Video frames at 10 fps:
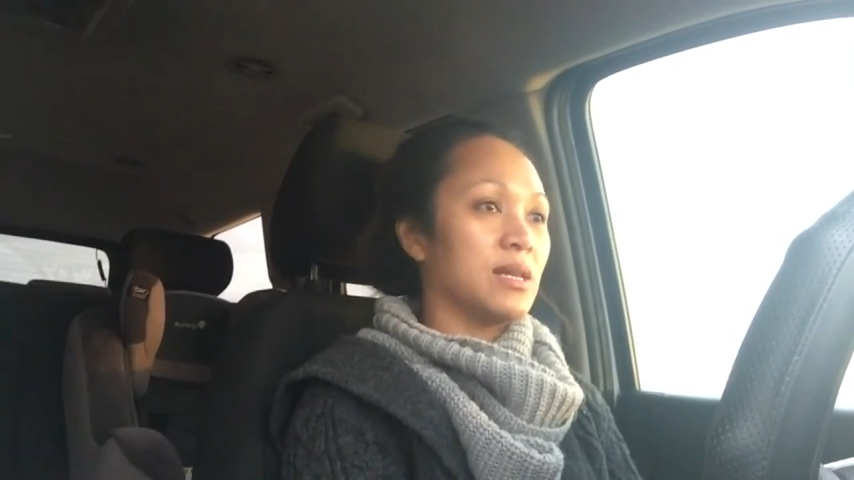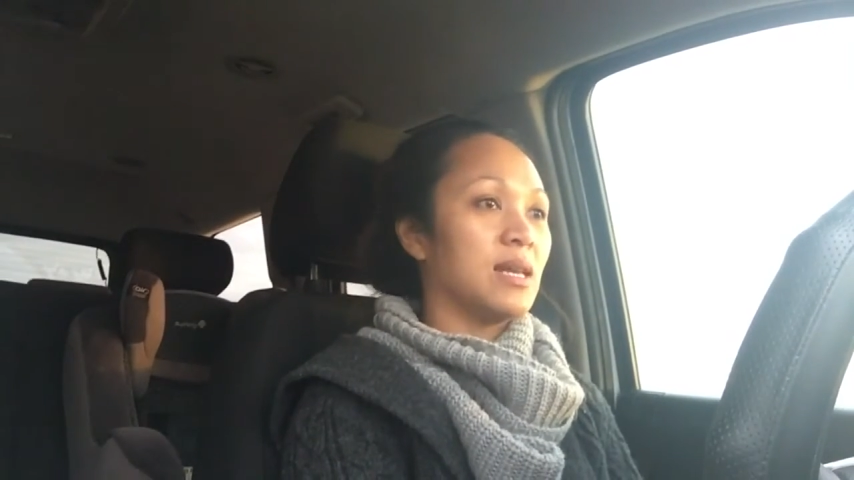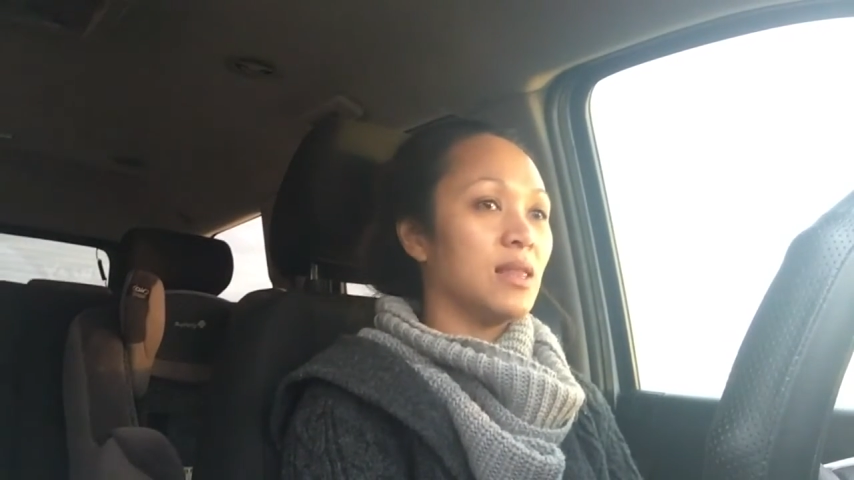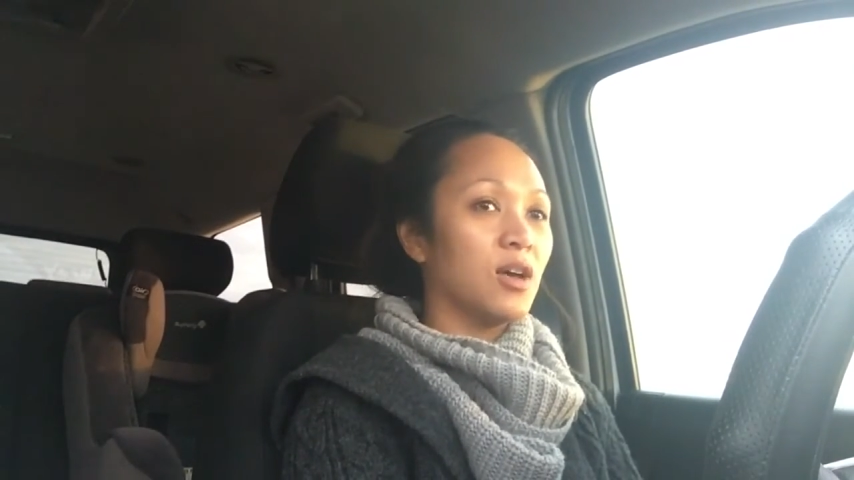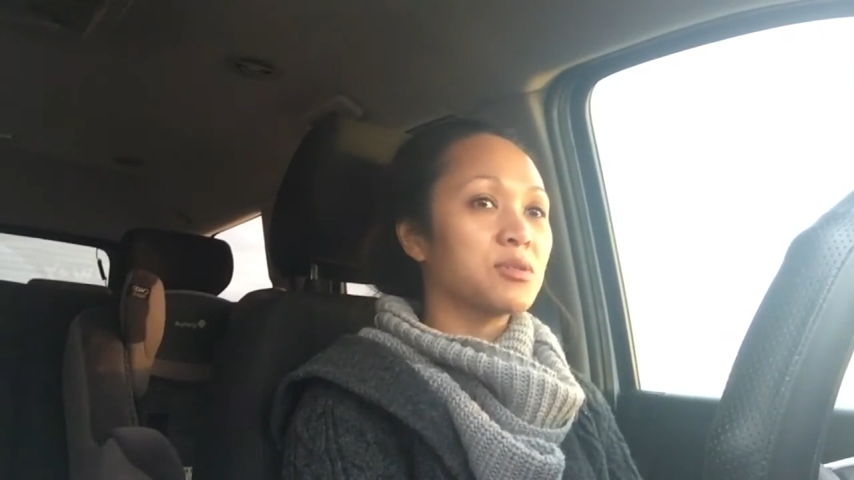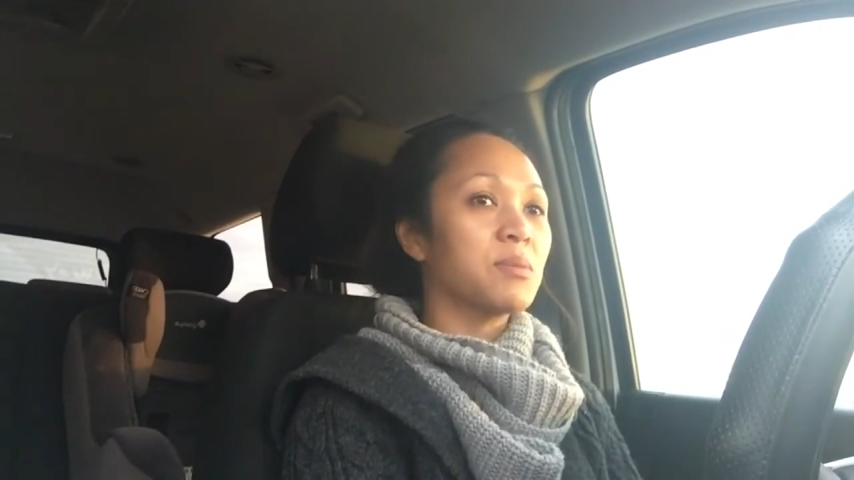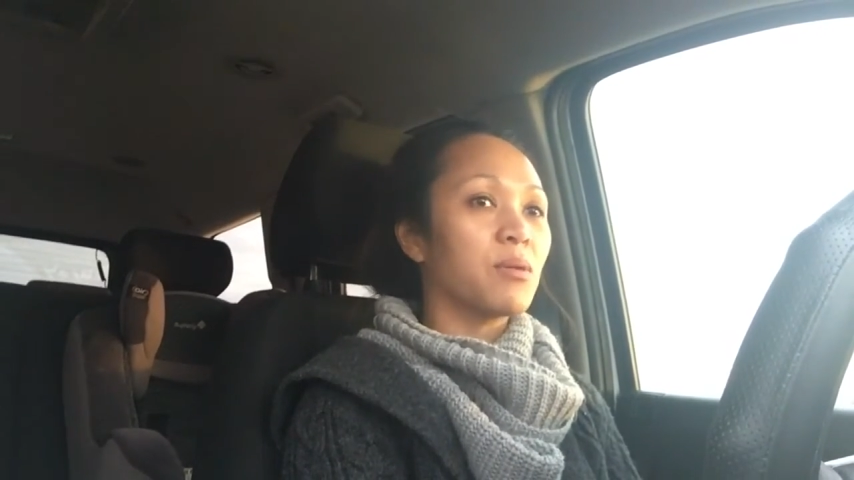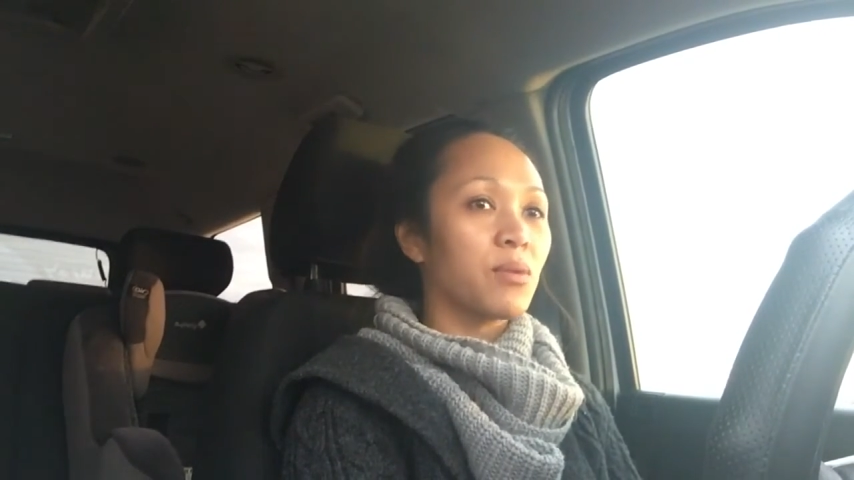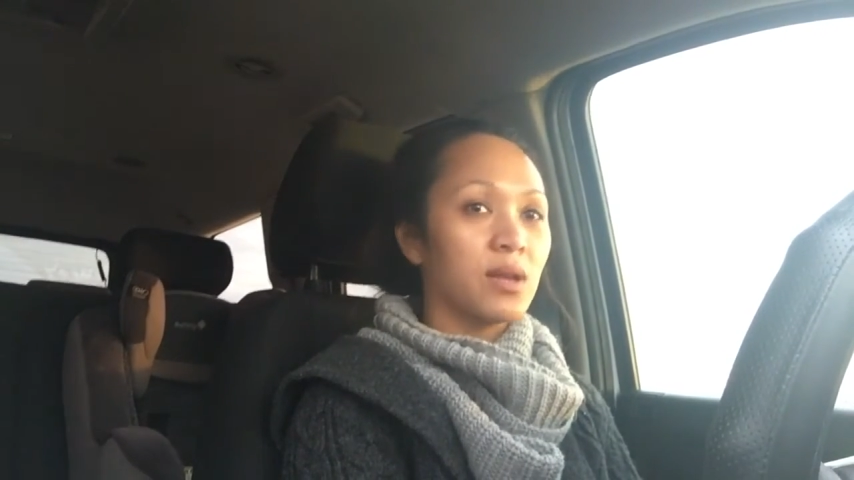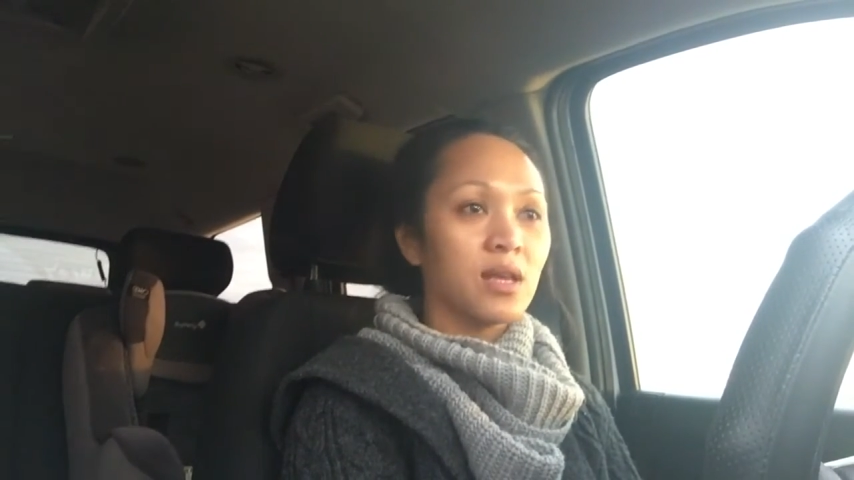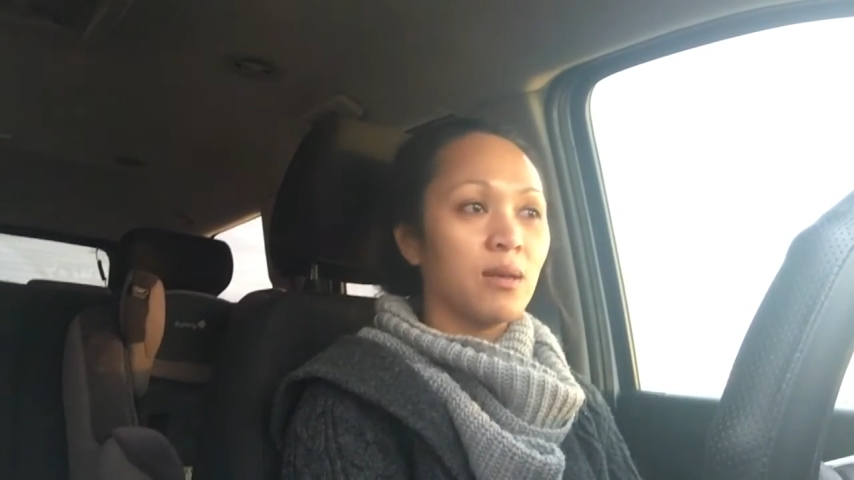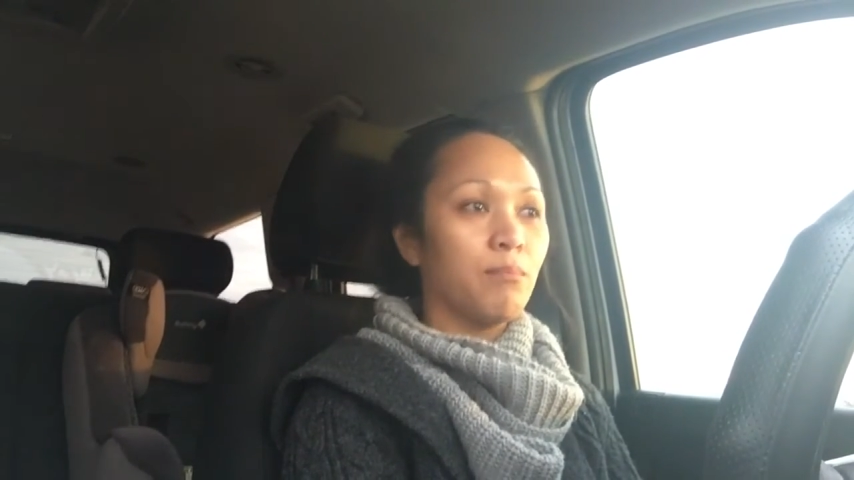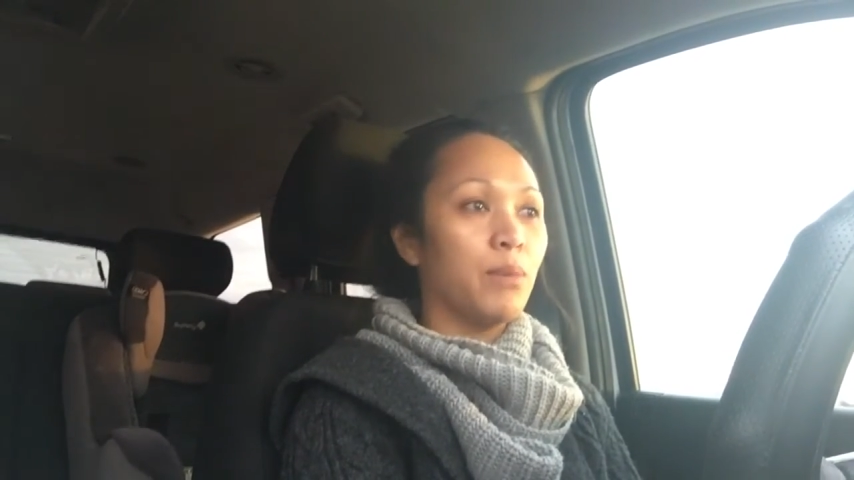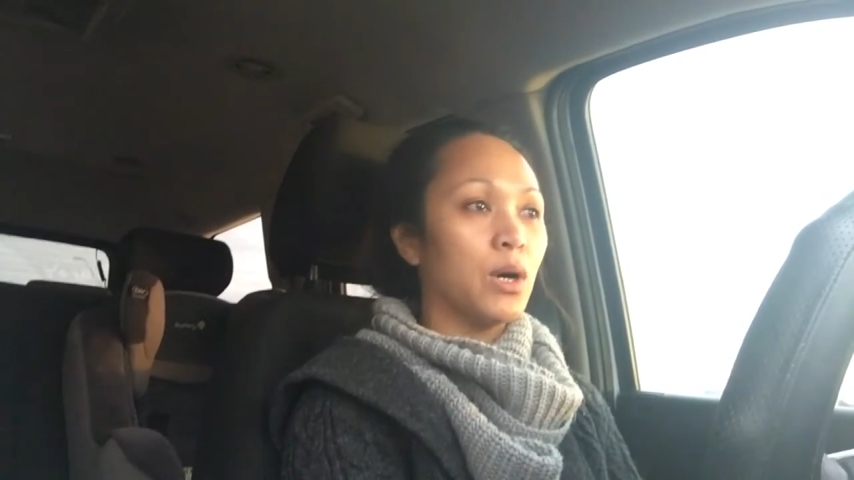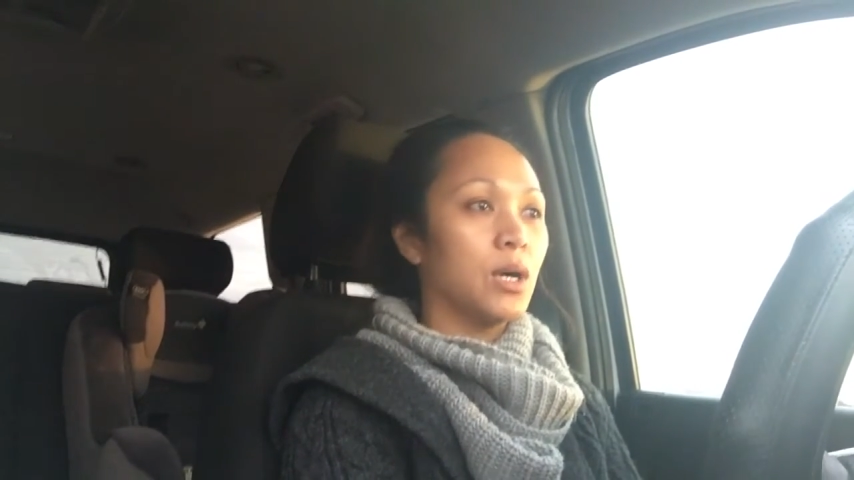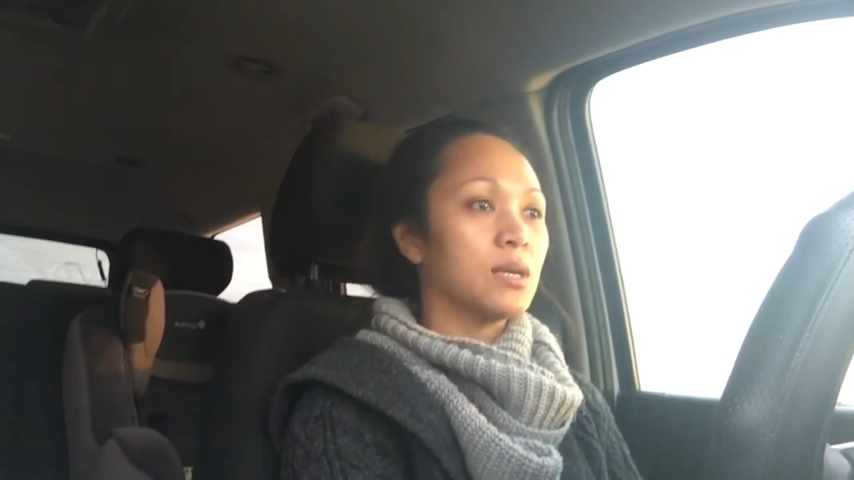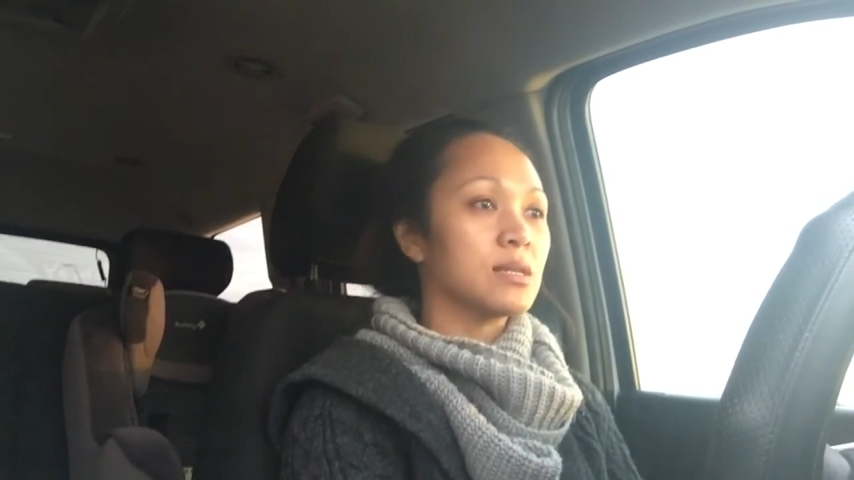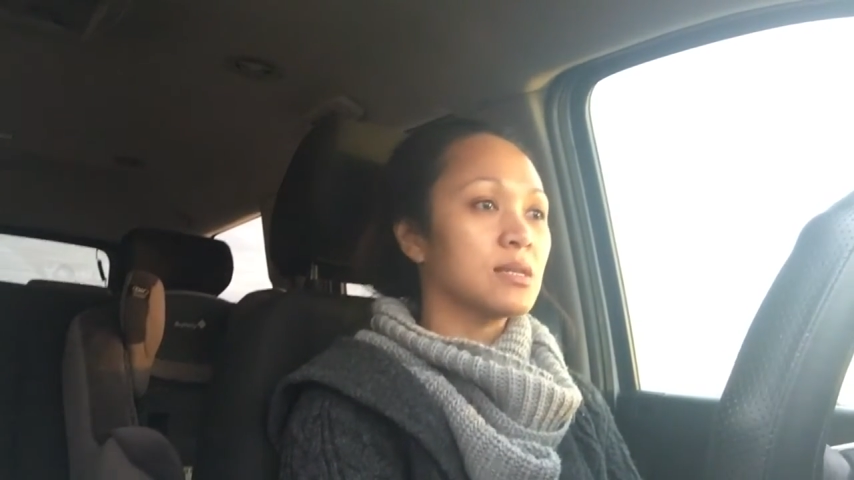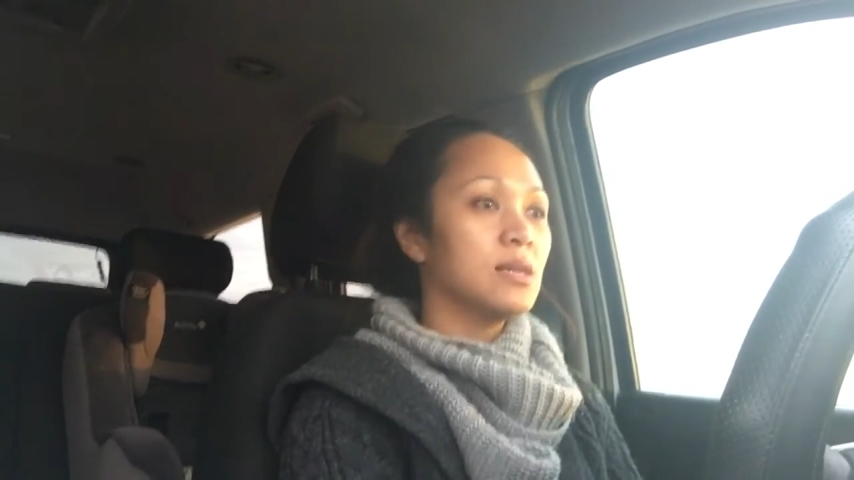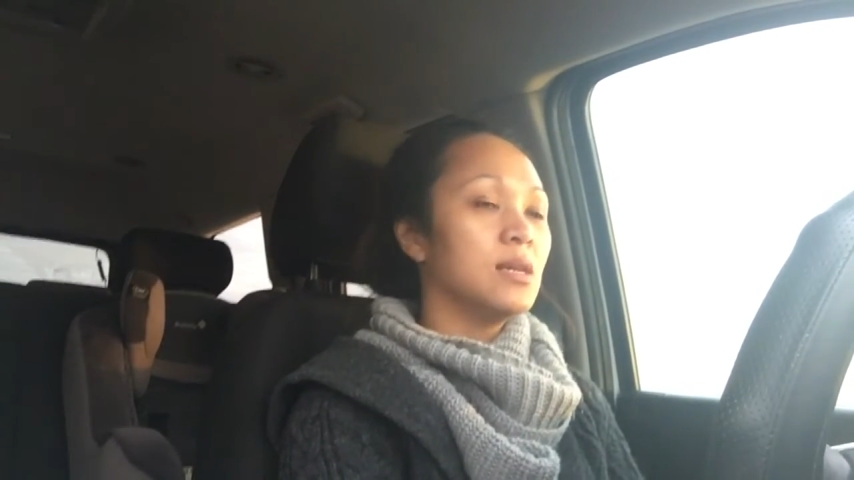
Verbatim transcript: He loves me reading him books,